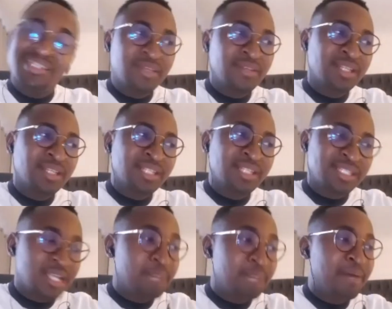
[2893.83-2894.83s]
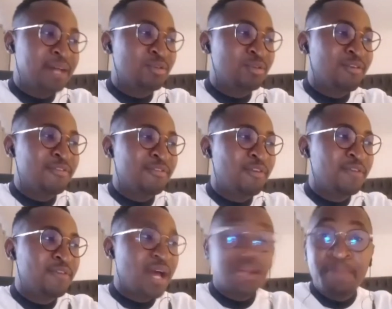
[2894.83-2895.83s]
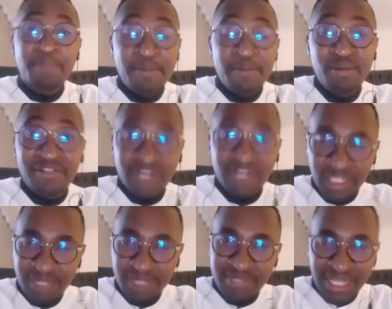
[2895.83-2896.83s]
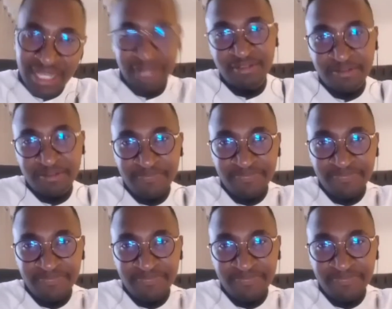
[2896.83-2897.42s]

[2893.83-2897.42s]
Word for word: the, the, the sad part of of and, and people have killed themselves